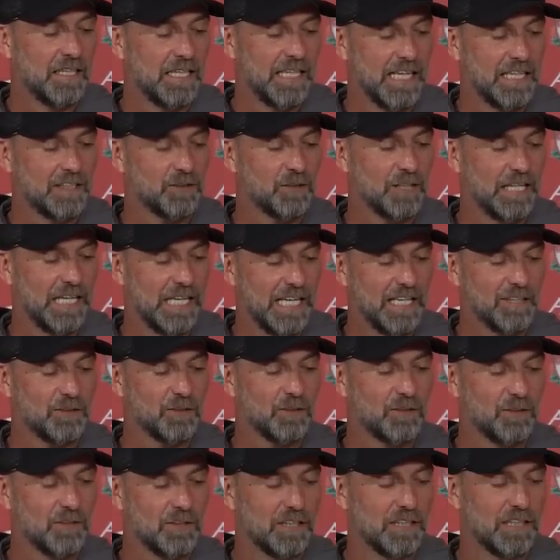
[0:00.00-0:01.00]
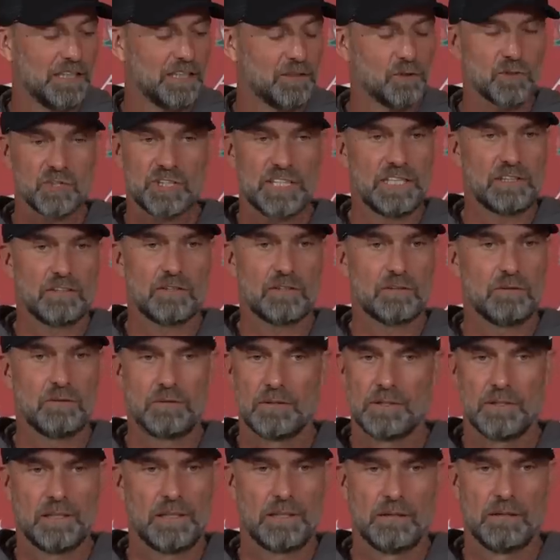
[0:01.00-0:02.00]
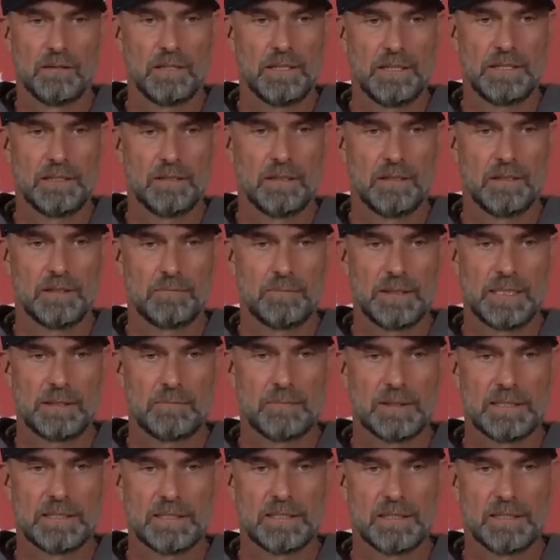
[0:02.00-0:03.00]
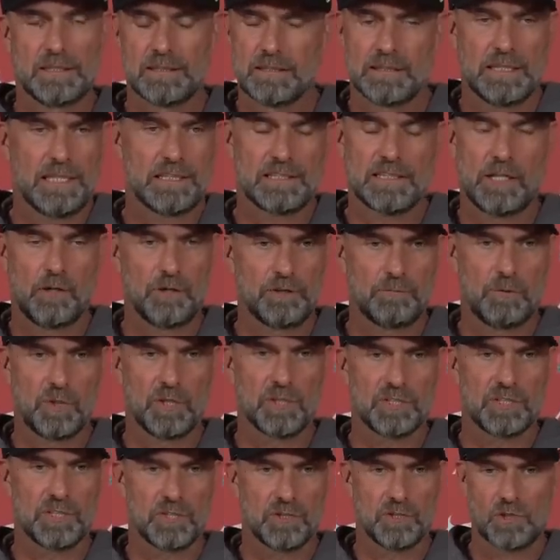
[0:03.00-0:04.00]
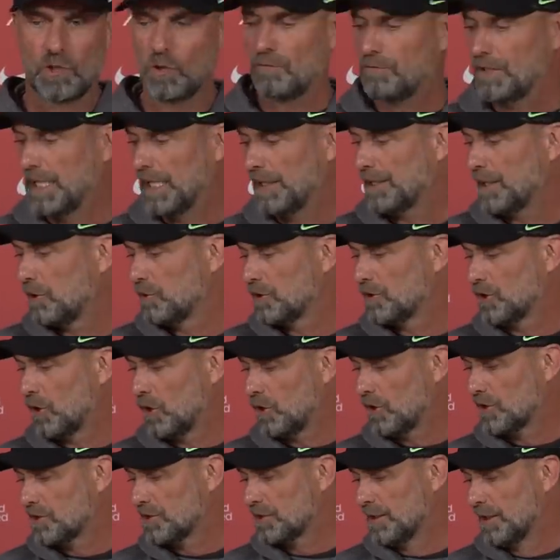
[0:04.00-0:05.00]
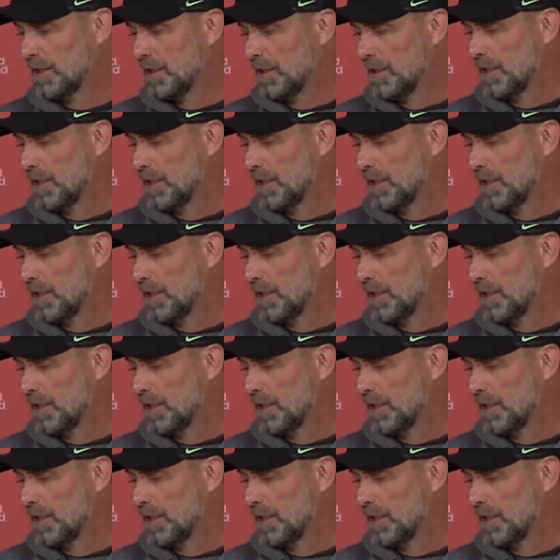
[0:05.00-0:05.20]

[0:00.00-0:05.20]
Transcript: said the truth in all departments. That's how it was. So we had our talks.